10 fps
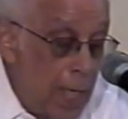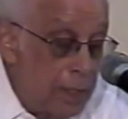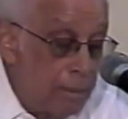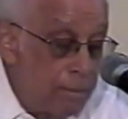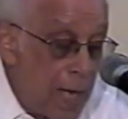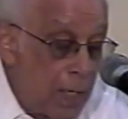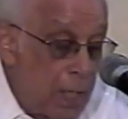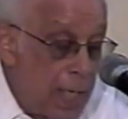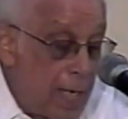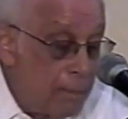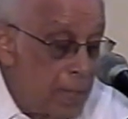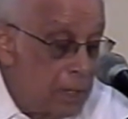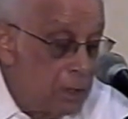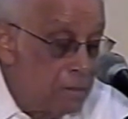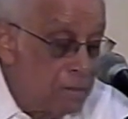at the paradigm
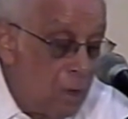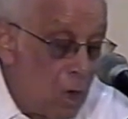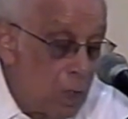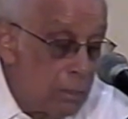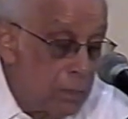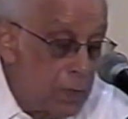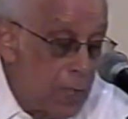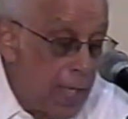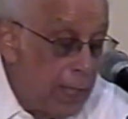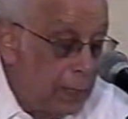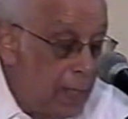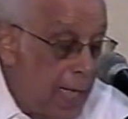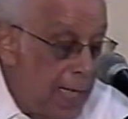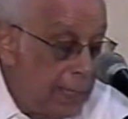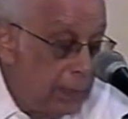that informs and
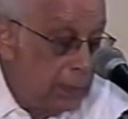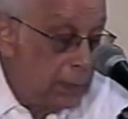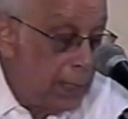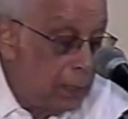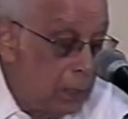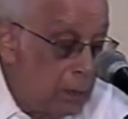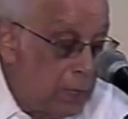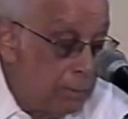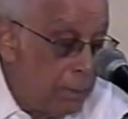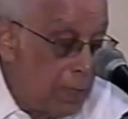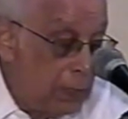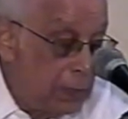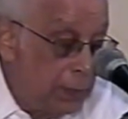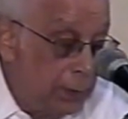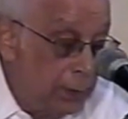guides economic
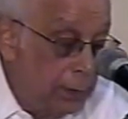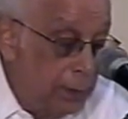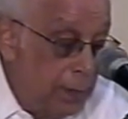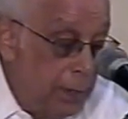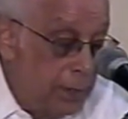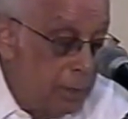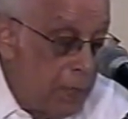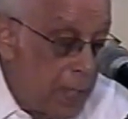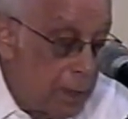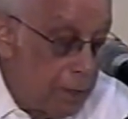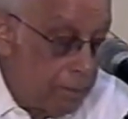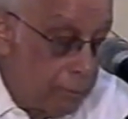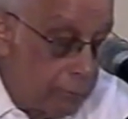policy in Jamaica.